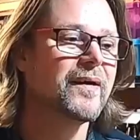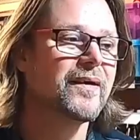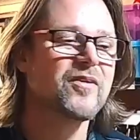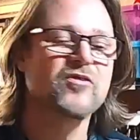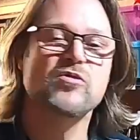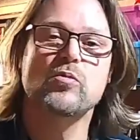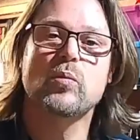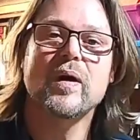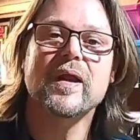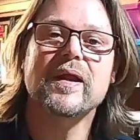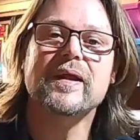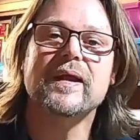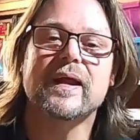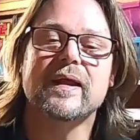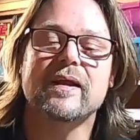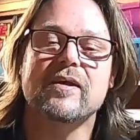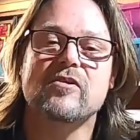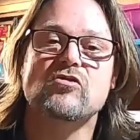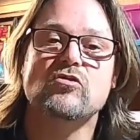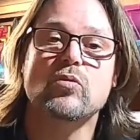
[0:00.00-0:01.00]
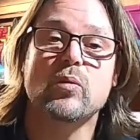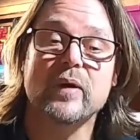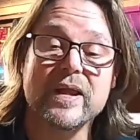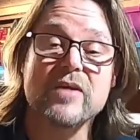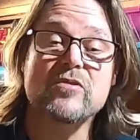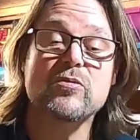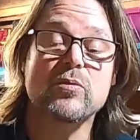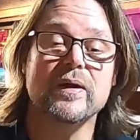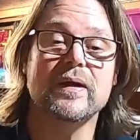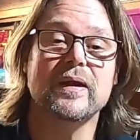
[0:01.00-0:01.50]
So what I need is
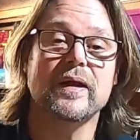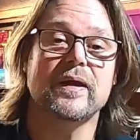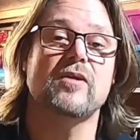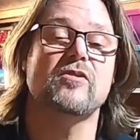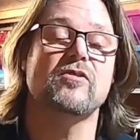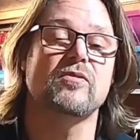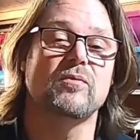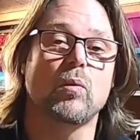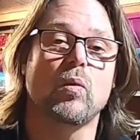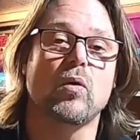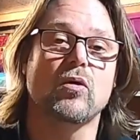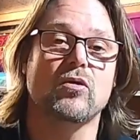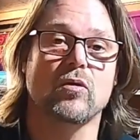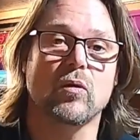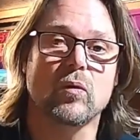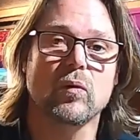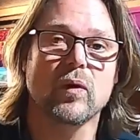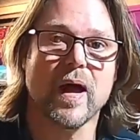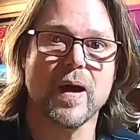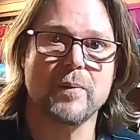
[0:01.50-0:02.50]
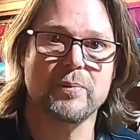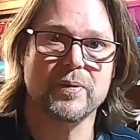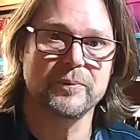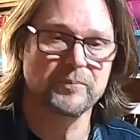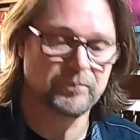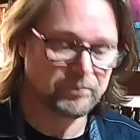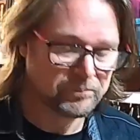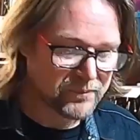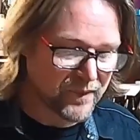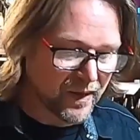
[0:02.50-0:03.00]
23 litres of wort all up.
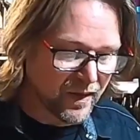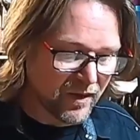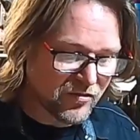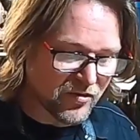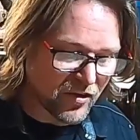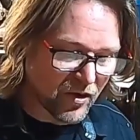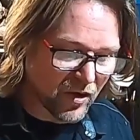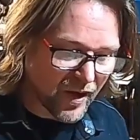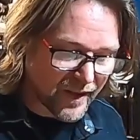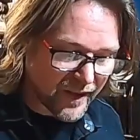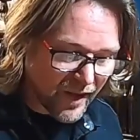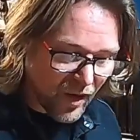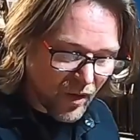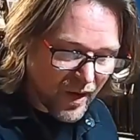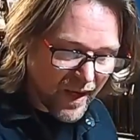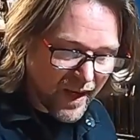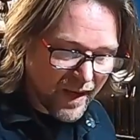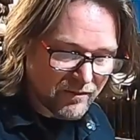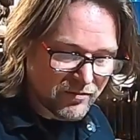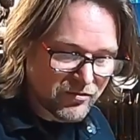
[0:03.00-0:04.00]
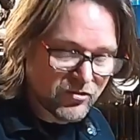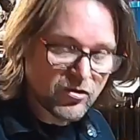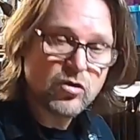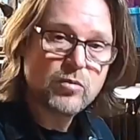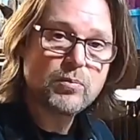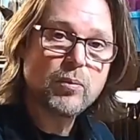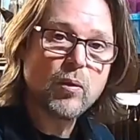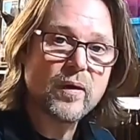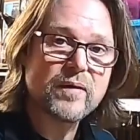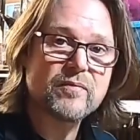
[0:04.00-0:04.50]
So I know I have
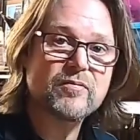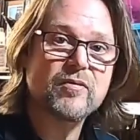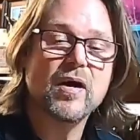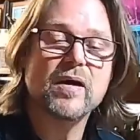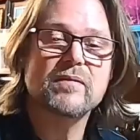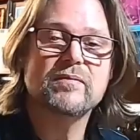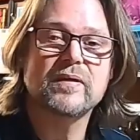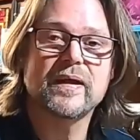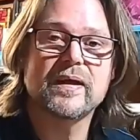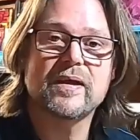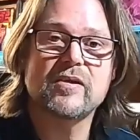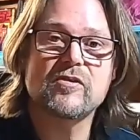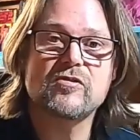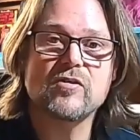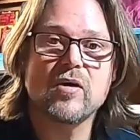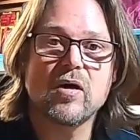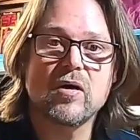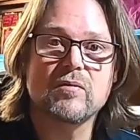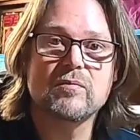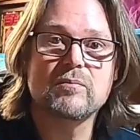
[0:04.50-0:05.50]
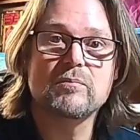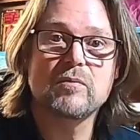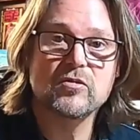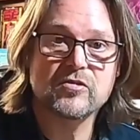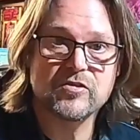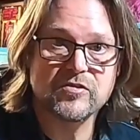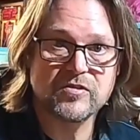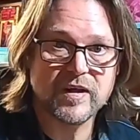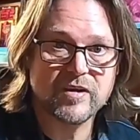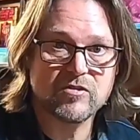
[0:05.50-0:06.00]
2.5 litres of
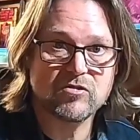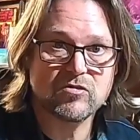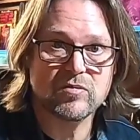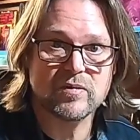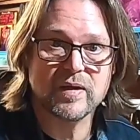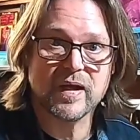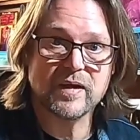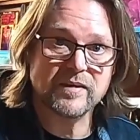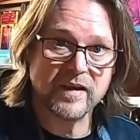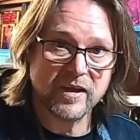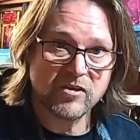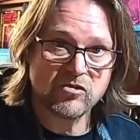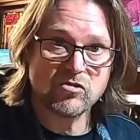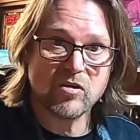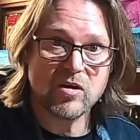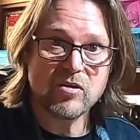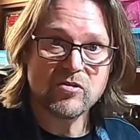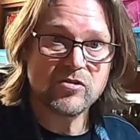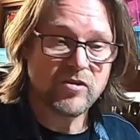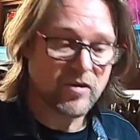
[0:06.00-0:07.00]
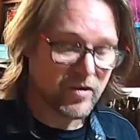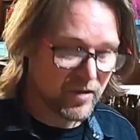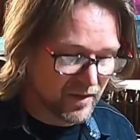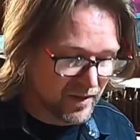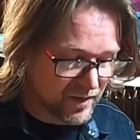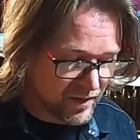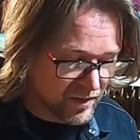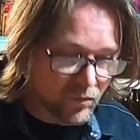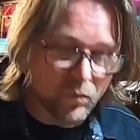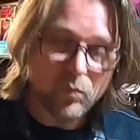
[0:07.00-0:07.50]
maltodextrin and dextrose
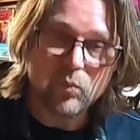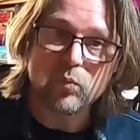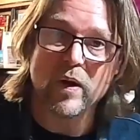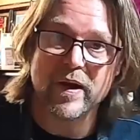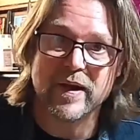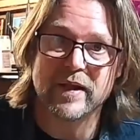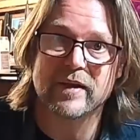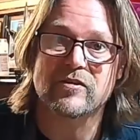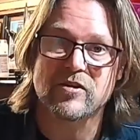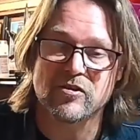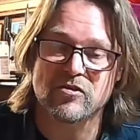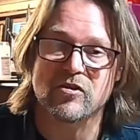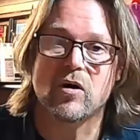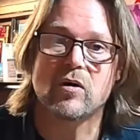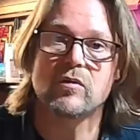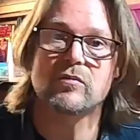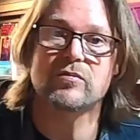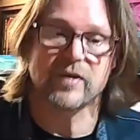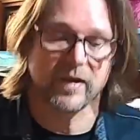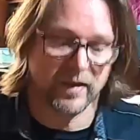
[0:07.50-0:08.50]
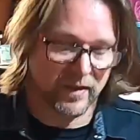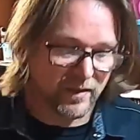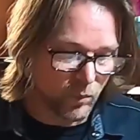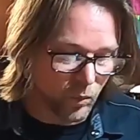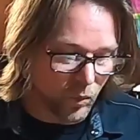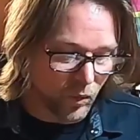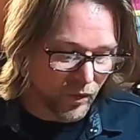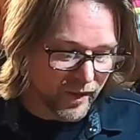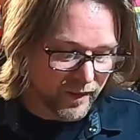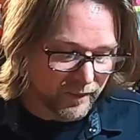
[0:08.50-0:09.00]
ready dissolved in
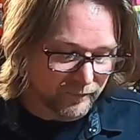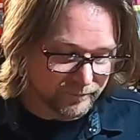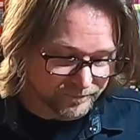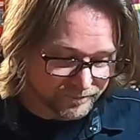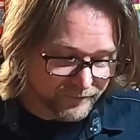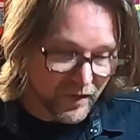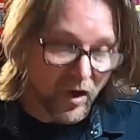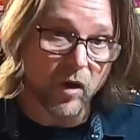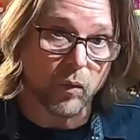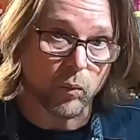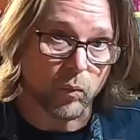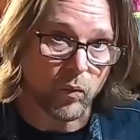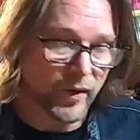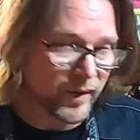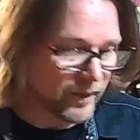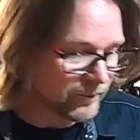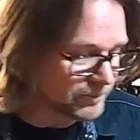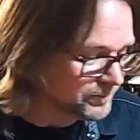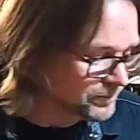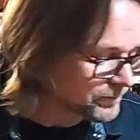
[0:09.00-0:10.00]
water, hot water.